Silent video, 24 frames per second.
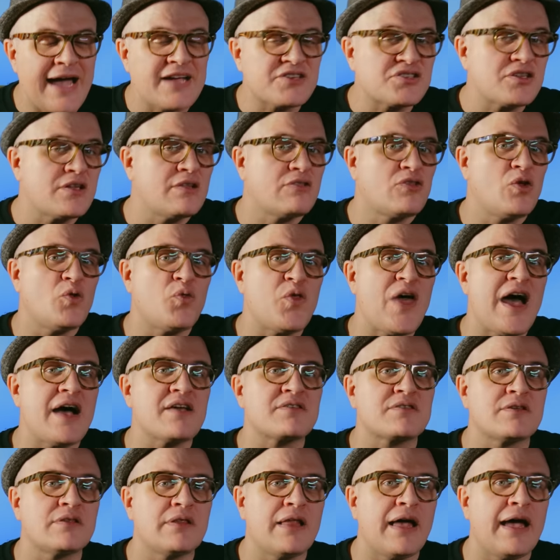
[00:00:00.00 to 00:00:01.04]
Actually, in
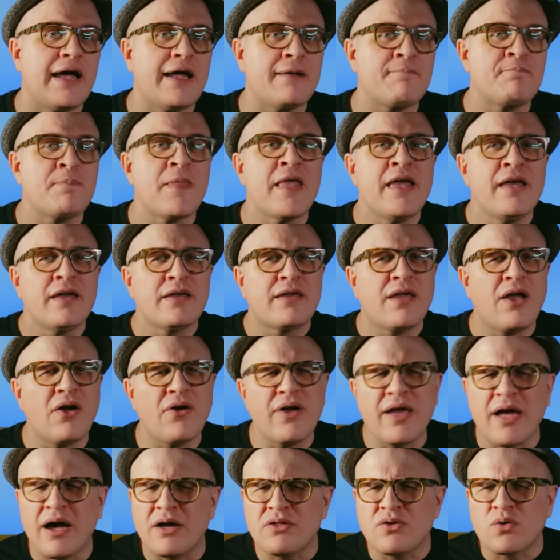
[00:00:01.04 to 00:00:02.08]
2009,
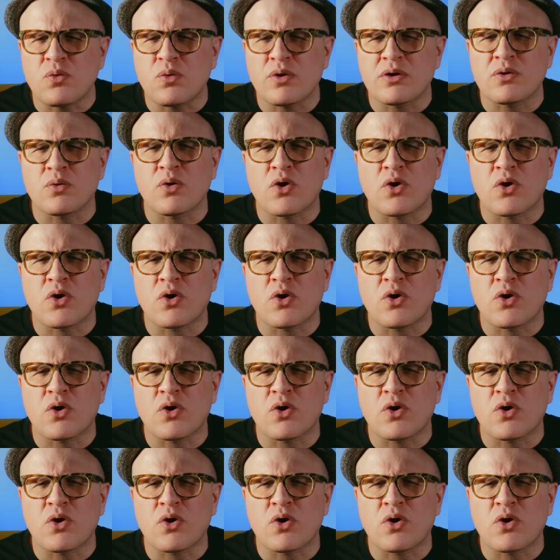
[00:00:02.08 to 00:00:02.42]
Carrie Underwood